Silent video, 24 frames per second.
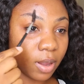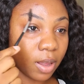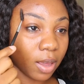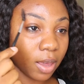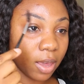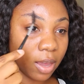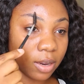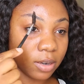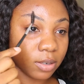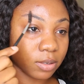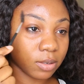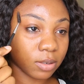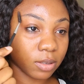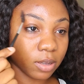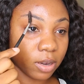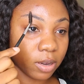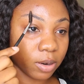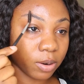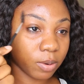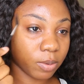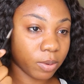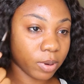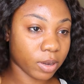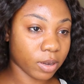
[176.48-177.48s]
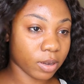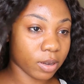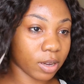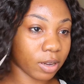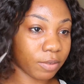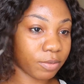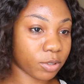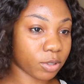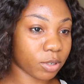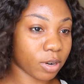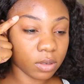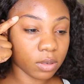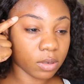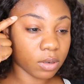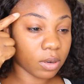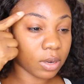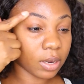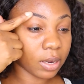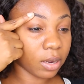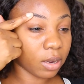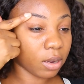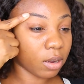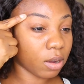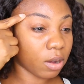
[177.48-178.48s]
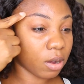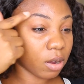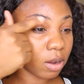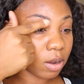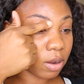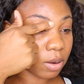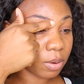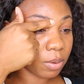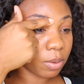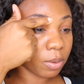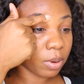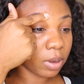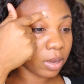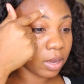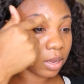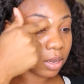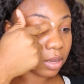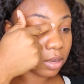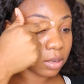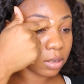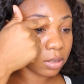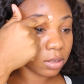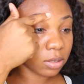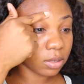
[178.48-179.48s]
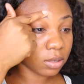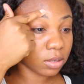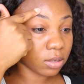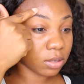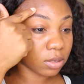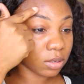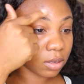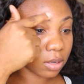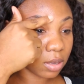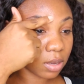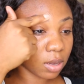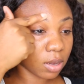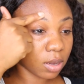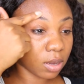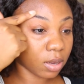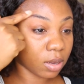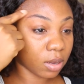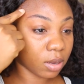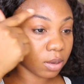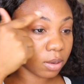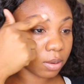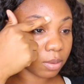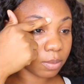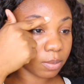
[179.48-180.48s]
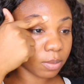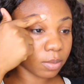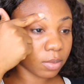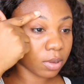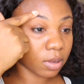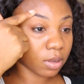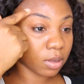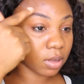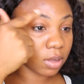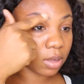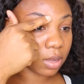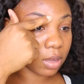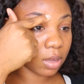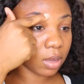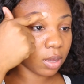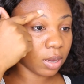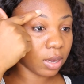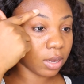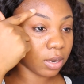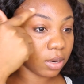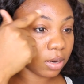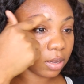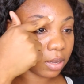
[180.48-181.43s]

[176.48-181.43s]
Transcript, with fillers: can't do the other way. I've tried. So I always kind